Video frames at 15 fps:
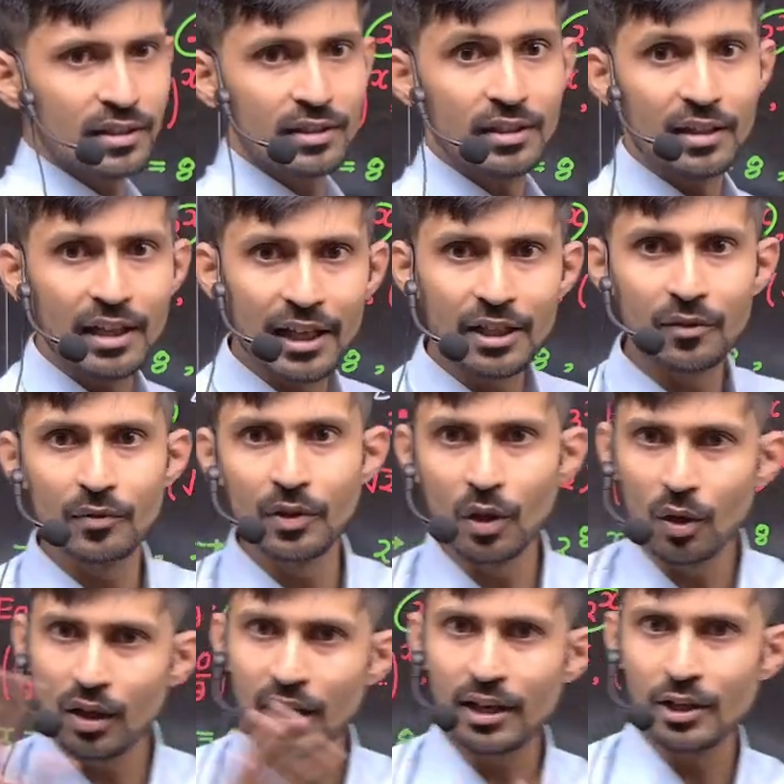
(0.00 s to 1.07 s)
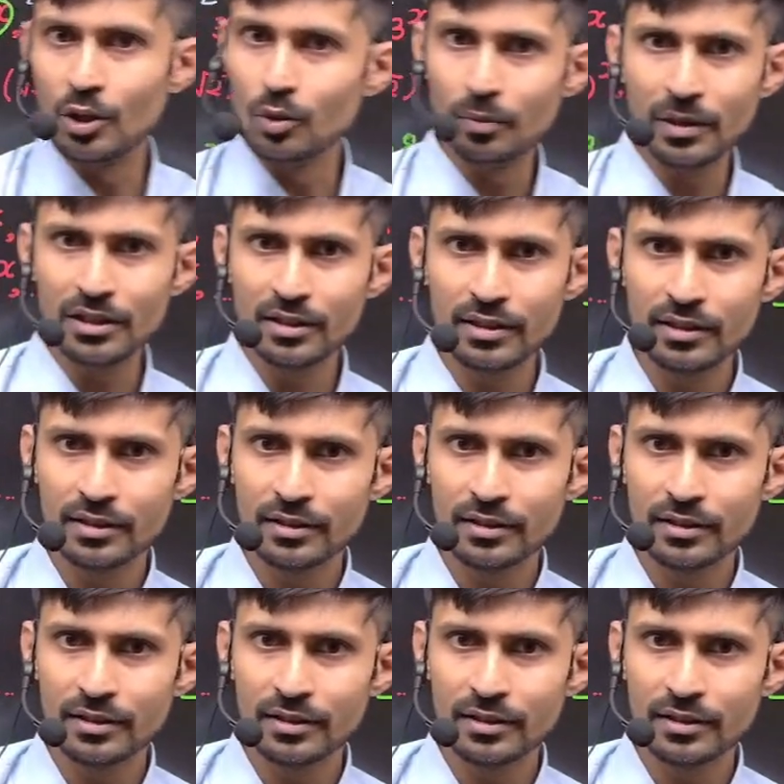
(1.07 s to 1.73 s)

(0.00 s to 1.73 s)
Like we all are humans,